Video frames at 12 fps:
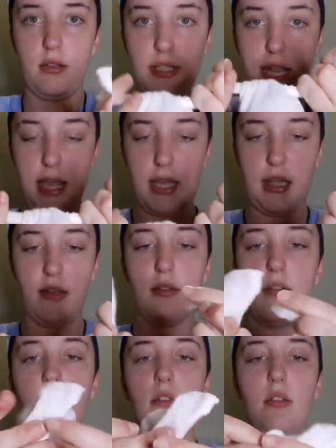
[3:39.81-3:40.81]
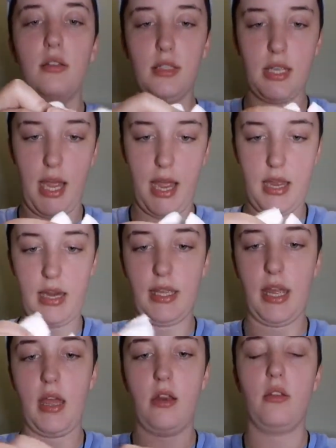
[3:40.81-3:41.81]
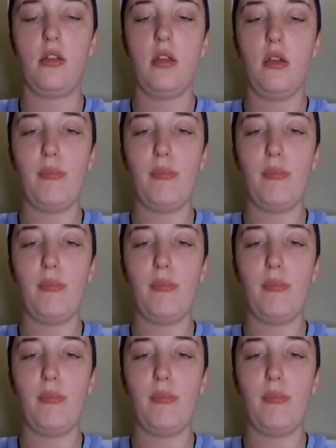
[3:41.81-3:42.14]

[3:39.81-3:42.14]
Take it, tie it again.